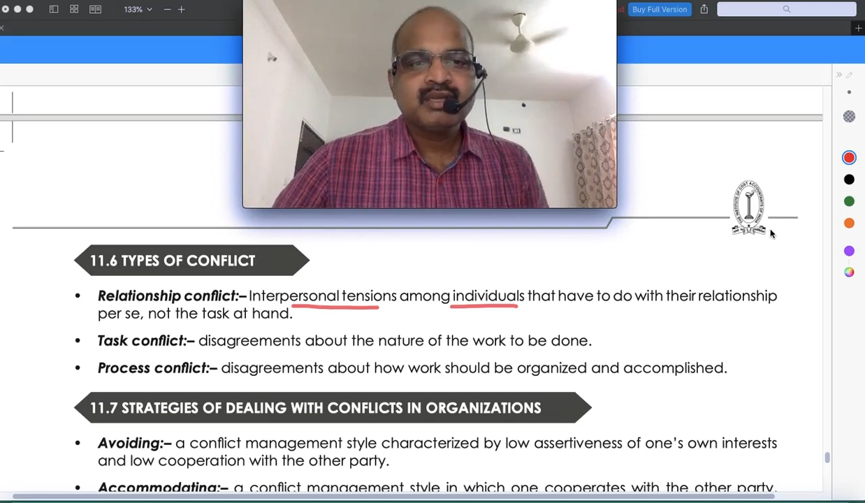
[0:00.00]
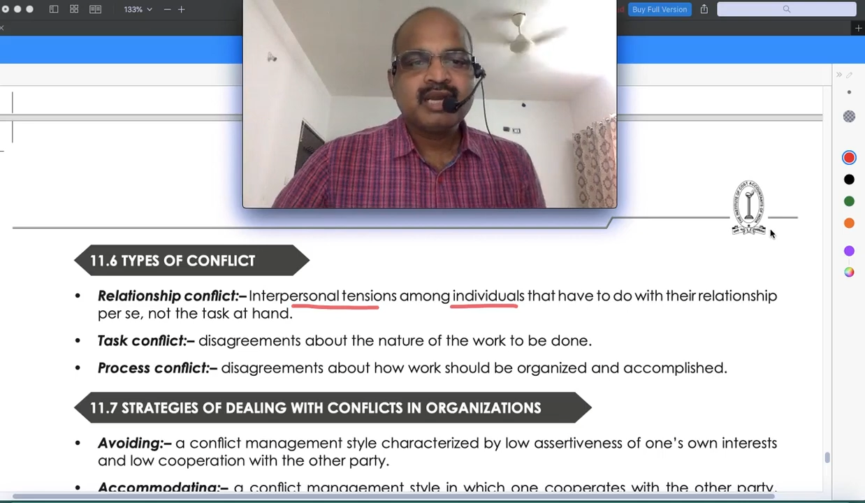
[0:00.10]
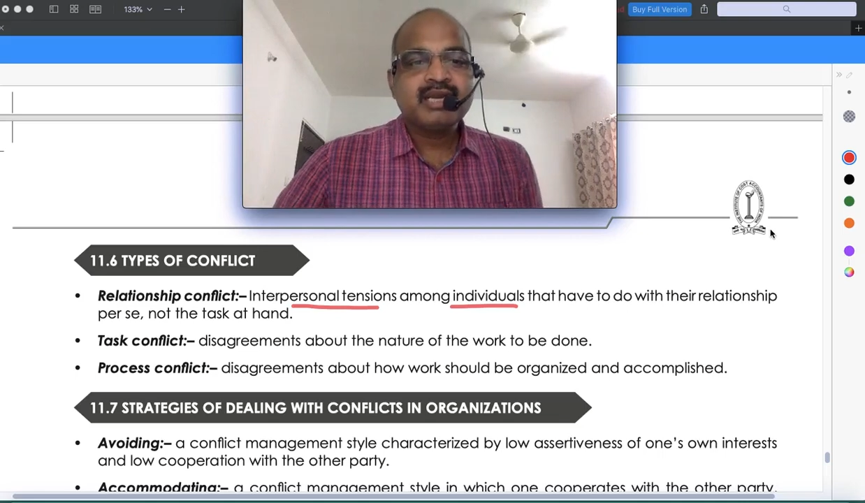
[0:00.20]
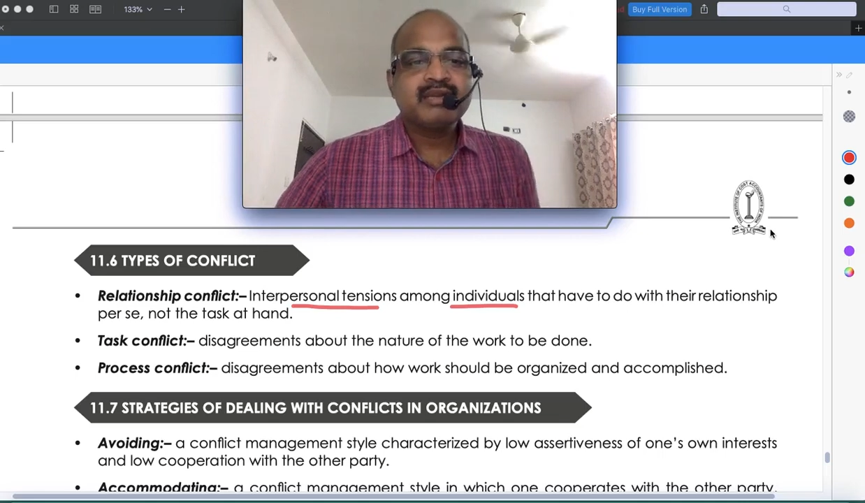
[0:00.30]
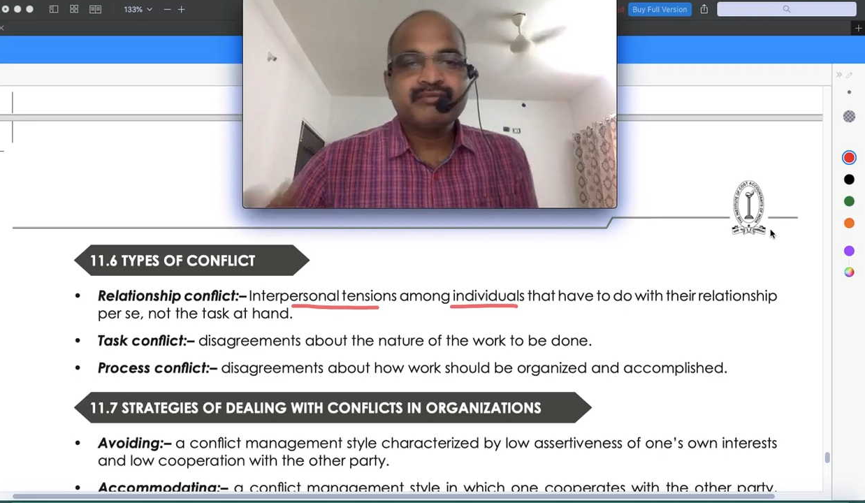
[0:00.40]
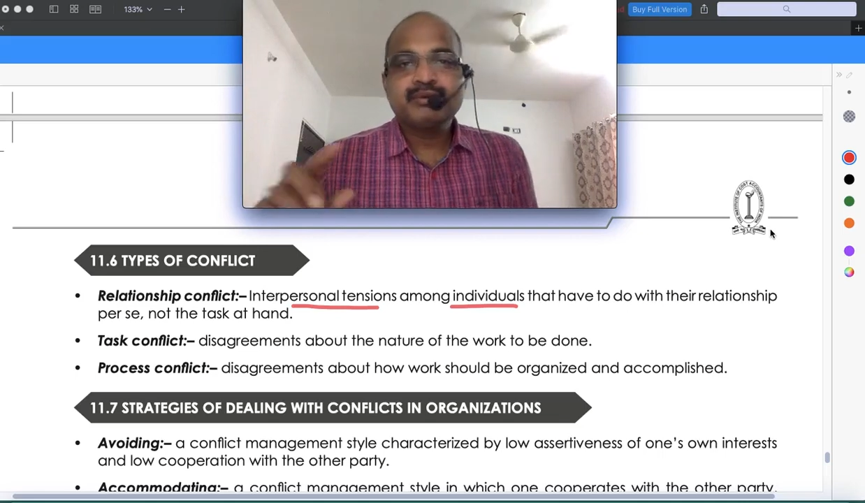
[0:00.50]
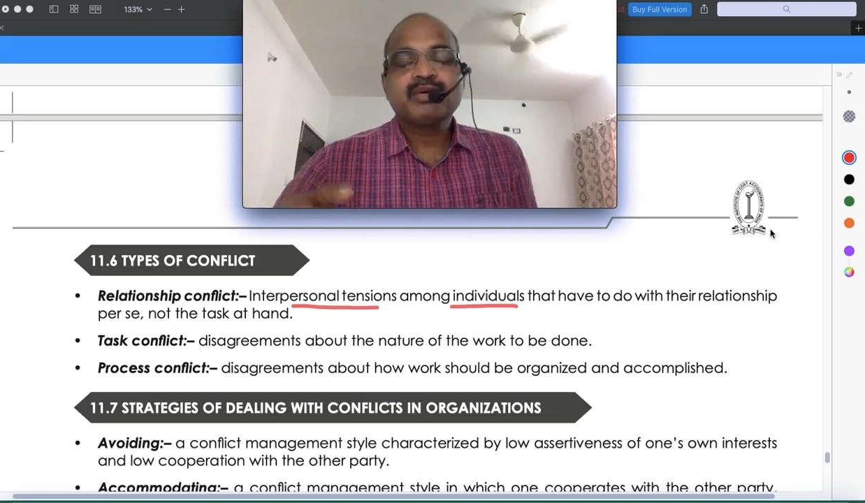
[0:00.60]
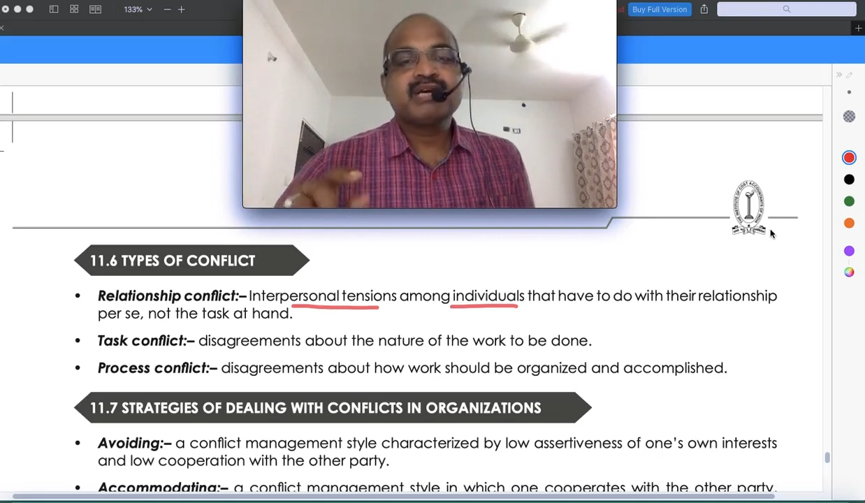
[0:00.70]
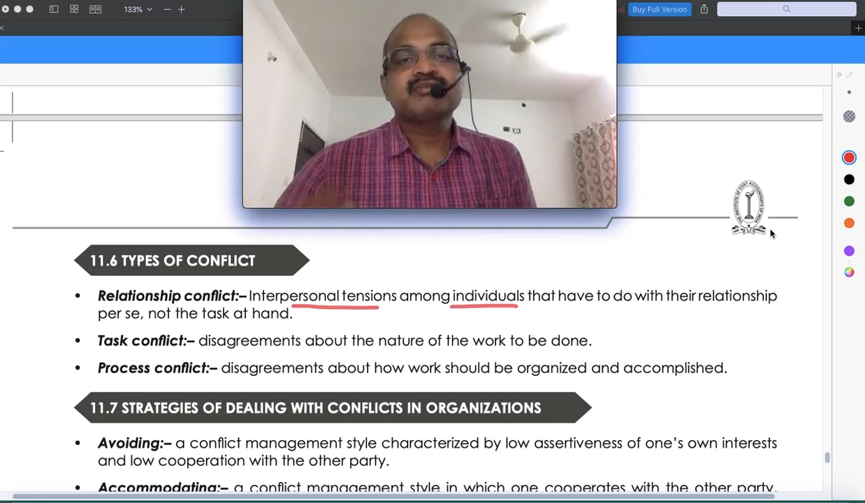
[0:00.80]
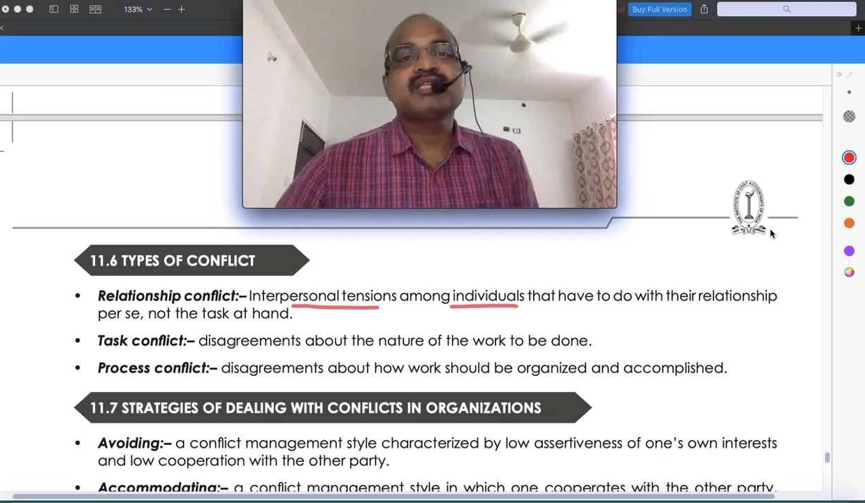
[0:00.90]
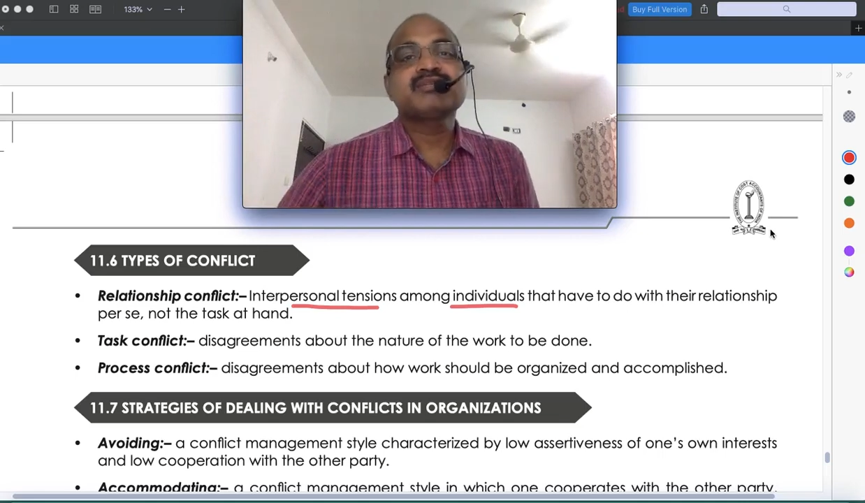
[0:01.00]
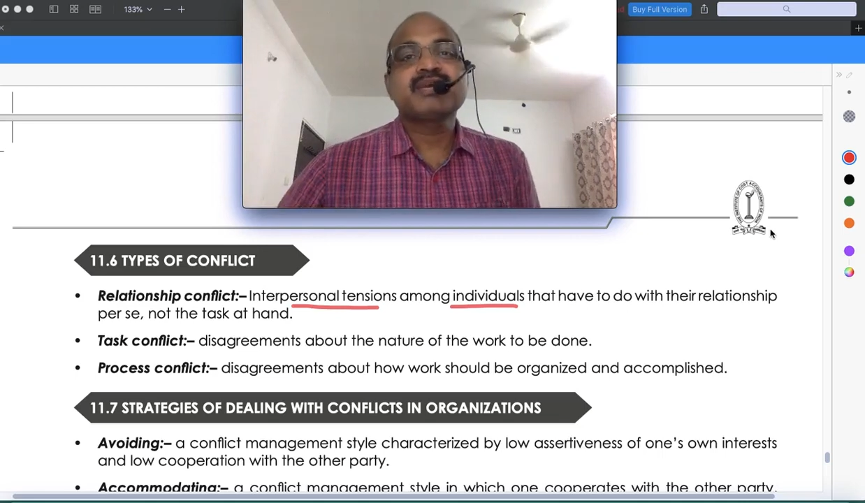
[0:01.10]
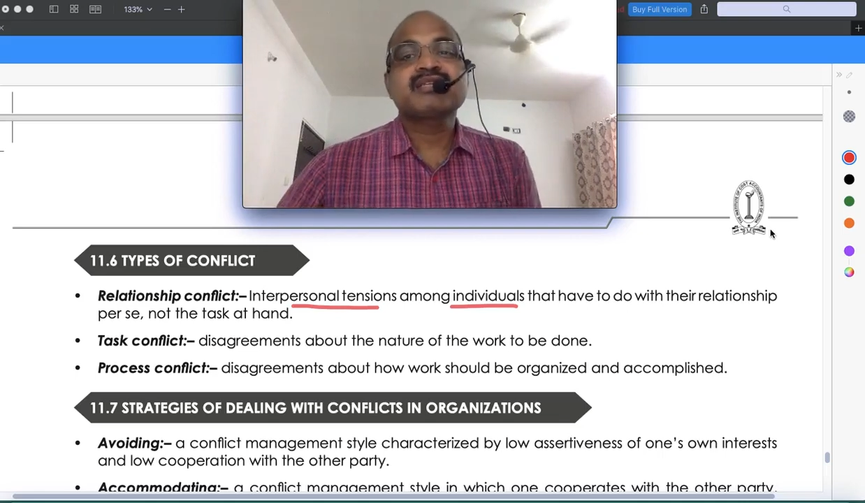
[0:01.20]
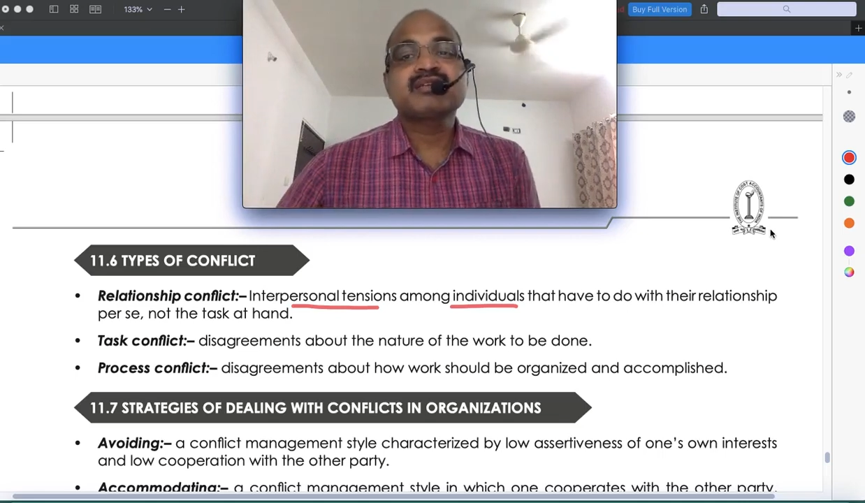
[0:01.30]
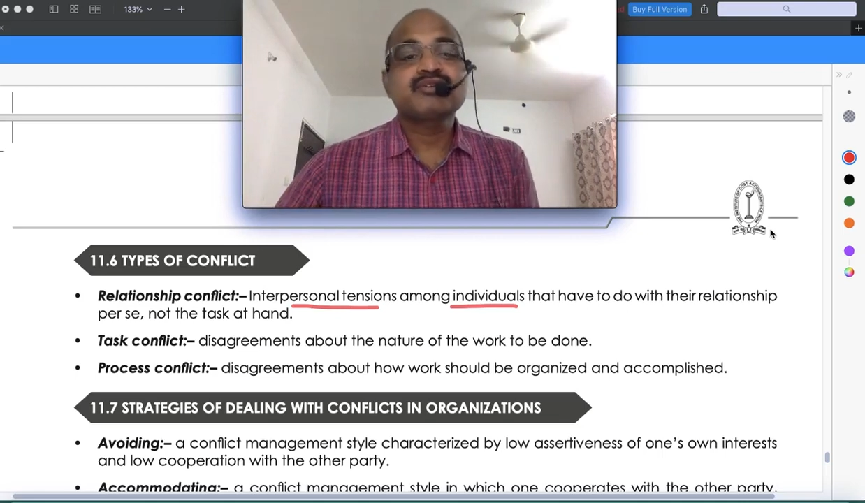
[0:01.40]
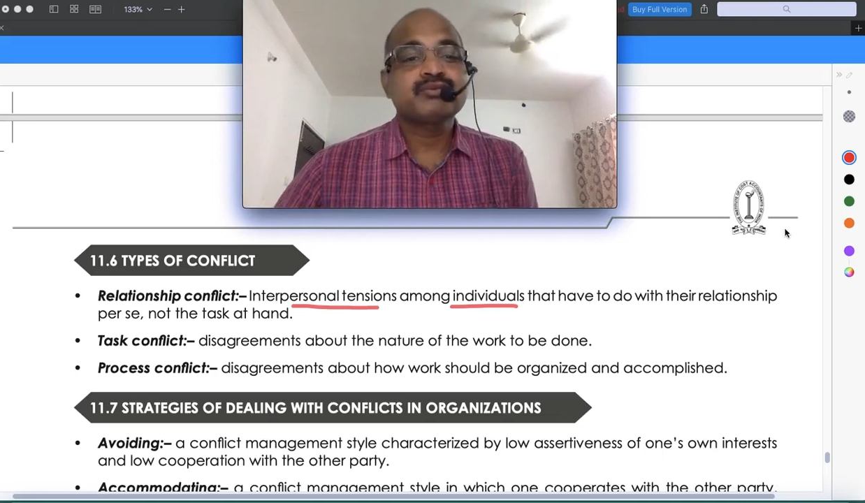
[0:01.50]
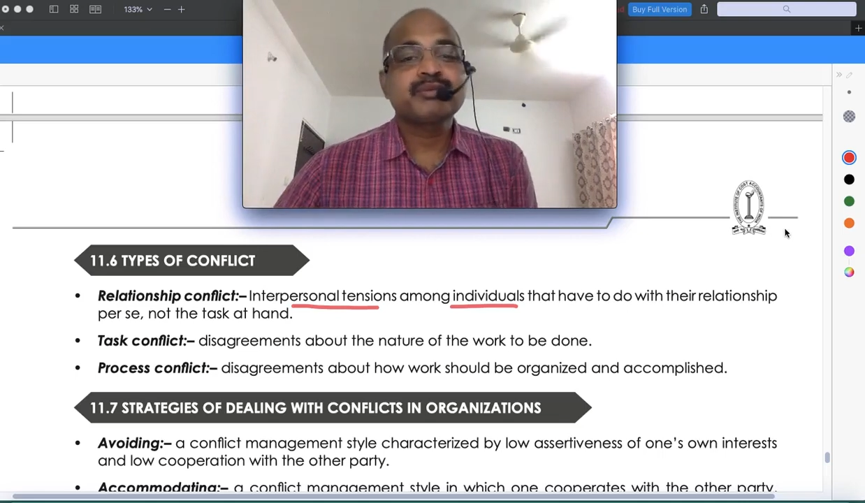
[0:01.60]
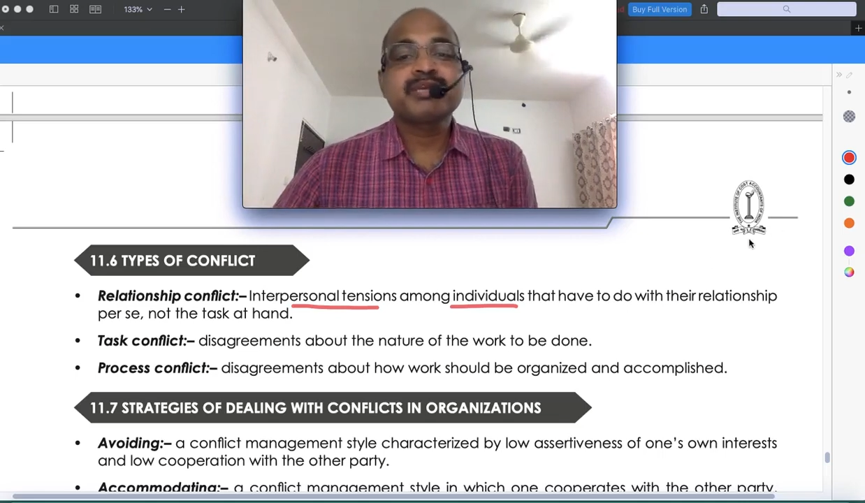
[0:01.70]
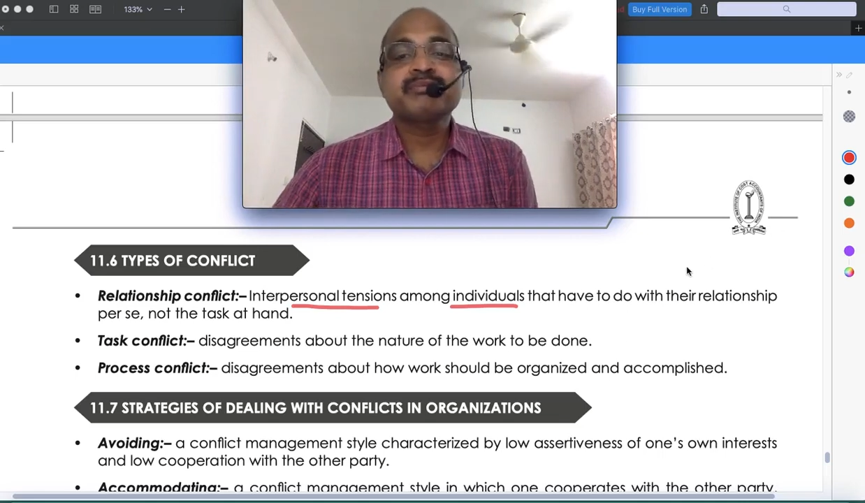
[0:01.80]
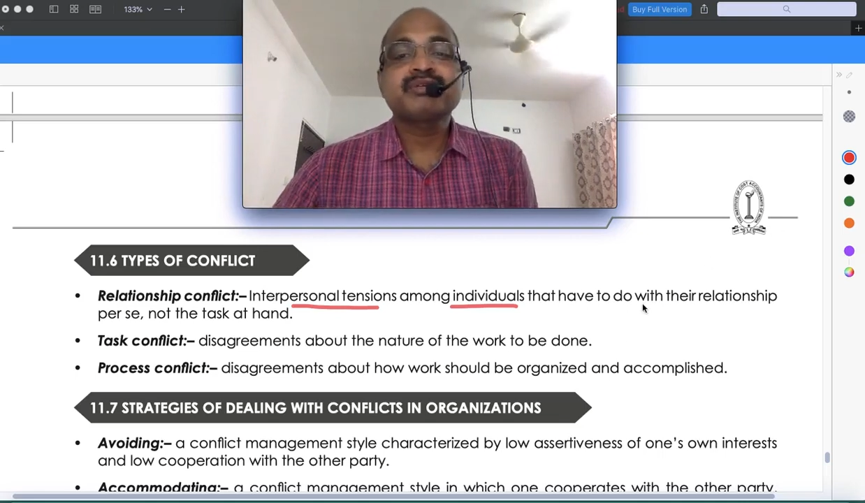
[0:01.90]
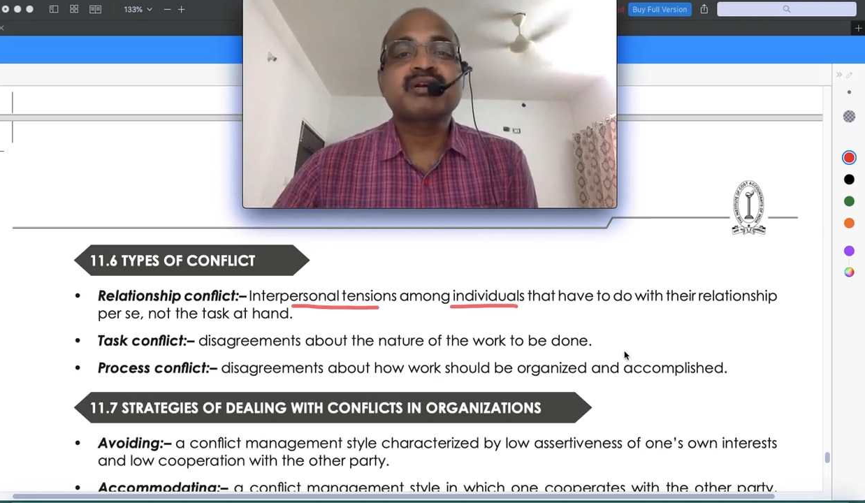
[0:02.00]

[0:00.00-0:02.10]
and if you have these basics you would be able